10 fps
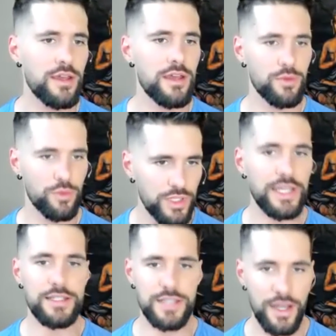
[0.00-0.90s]
But
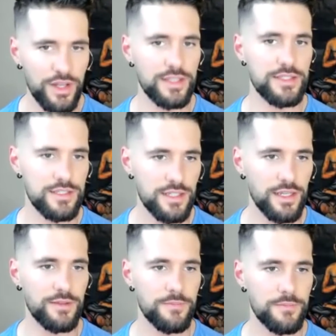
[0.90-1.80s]
really, it's arrogance, isn't
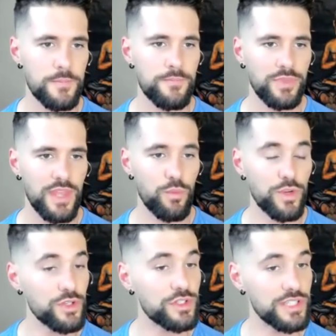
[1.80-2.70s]
it? Yeah. And
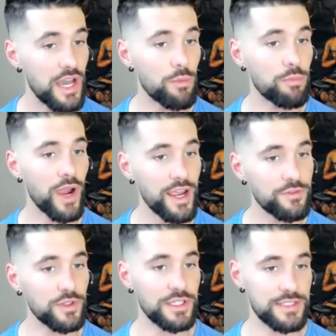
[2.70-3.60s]
when you see how
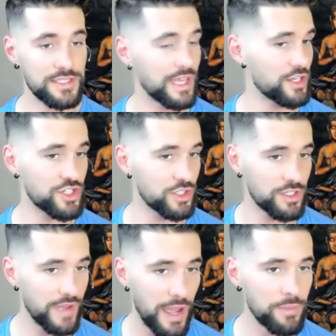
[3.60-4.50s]
prideful it is to say it
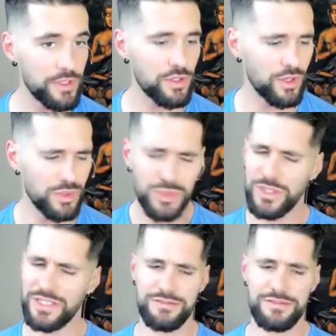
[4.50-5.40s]
shouldn't have happened, you go, ooh,
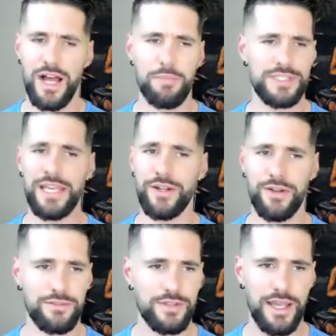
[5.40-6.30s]
uh, hot
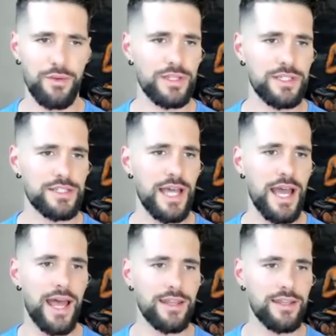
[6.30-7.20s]
potato. Like, I don't want to touch
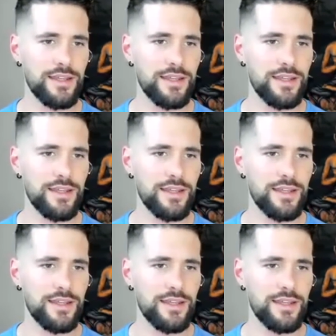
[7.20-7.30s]
that.